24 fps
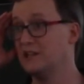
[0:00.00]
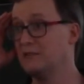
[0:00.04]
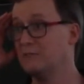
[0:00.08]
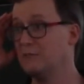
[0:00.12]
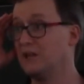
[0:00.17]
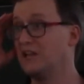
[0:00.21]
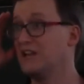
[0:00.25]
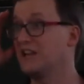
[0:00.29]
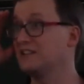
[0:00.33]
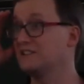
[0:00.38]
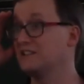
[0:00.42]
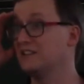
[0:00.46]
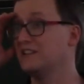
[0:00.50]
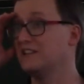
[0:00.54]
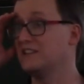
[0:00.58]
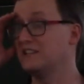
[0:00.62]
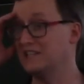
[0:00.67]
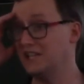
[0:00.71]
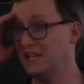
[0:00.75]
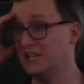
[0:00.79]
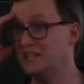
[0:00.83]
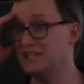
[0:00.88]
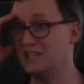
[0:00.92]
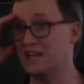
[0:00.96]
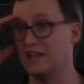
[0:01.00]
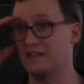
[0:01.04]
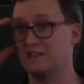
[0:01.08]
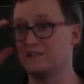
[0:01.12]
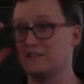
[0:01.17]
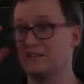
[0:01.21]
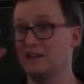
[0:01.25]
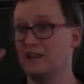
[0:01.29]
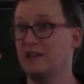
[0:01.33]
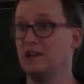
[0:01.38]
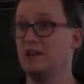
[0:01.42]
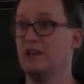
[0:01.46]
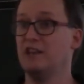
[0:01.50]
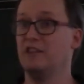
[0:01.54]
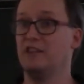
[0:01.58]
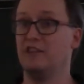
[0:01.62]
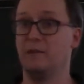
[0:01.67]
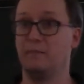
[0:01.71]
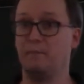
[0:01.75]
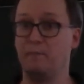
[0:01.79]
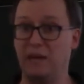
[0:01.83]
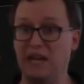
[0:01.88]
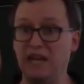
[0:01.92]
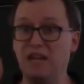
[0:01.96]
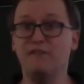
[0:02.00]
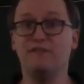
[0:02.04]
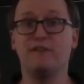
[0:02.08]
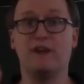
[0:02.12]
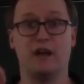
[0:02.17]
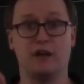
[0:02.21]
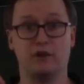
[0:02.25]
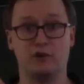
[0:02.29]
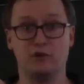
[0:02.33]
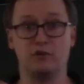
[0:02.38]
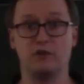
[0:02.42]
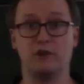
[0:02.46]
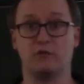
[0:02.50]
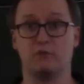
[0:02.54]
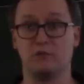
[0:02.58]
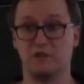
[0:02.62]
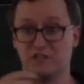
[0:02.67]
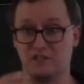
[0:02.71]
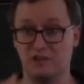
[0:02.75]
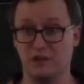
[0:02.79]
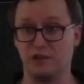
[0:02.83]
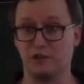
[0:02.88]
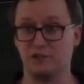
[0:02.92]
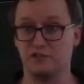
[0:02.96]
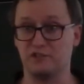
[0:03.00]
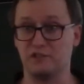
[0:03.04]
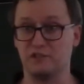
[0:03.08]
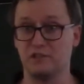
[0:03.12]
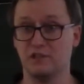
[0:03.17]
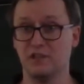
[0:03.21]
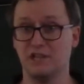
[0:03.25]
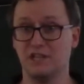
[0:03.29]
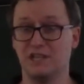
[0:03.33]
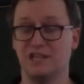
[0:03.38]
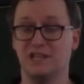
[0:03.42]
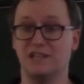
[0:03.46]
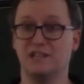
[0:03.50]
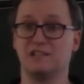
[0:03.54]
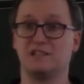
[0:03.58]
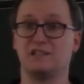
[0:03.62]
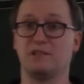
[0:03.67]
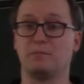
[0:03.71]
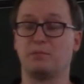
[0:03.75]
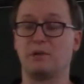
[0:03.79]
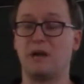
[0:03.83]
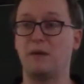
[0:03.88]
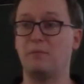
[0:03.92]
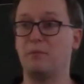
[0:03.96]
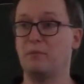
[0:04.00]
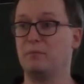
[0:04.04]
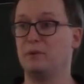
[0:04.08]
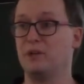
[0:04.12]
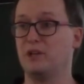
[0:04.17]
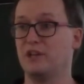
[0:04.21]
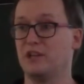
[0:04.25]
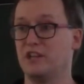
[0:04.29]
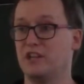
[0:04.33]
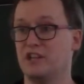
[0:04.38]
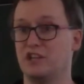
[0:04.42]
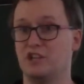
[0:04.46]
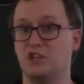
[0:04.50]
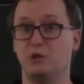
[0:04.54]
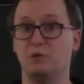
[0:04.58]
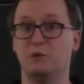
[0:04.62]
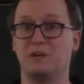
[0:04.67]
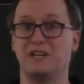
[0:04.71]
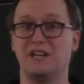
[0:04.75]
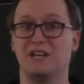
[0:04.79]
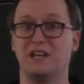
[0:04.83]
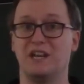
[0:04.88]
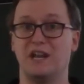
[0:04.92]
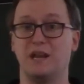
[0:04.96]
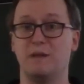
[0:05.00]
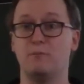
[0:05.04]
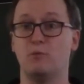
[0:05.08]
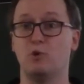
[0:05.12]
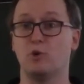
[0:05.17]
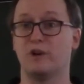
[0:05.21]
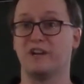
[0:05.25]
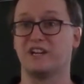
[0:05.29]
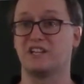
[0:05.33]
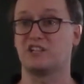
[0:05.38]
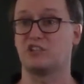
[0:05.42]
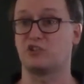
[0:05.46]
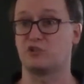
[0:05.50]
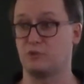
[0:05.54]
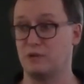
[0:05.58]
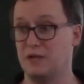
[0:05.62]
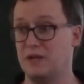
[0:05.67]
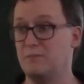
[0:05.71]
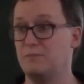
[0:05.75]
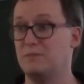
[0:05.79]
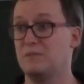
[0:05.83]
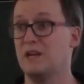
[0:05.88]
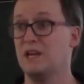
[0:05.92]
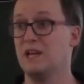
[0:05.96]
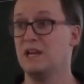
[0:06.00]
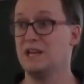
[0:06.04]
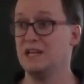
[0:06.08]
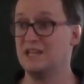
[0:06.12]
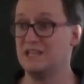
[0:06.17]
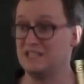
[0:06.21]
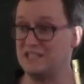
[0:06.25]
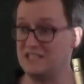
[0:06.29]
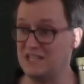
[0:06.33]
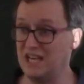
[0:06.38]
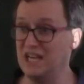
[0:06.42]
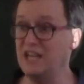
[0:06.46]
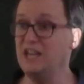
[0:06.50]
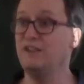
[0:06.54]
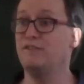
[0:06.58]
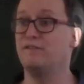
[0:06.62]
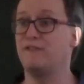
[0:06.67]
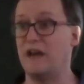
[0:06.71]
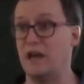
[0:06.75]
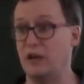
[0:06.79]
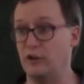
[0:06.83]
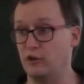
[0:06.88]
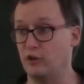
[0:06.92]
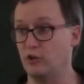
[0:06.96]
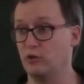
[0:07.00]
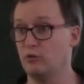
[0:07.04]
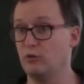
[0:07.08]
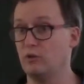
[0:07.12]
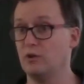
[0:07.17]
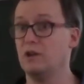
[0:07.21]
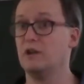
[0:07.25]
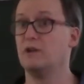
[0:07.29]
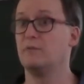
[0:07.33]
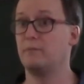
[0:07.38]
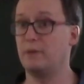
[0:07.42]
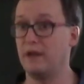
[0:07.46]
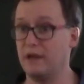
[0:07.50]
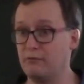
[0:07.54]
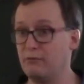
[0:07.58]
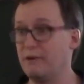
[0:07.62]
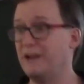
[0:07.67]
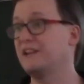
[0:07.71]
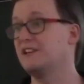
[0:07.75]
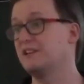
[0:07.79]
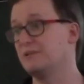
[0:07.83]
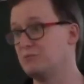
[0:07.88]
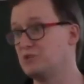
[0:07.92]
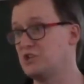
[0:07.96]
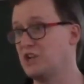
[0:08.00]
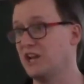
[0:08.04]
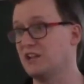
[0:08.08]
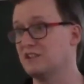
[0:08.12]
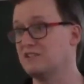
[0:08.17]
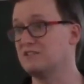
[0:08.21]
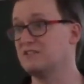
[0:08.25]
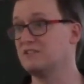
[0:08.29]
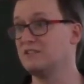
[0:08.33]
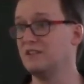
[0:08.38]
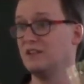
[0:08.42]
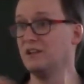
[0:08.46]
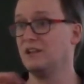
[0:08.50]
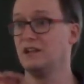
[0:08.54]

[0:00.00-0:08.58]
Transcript: Because in the t-test, the p-value that results is the probability that you would get a more extreme t value by random chance.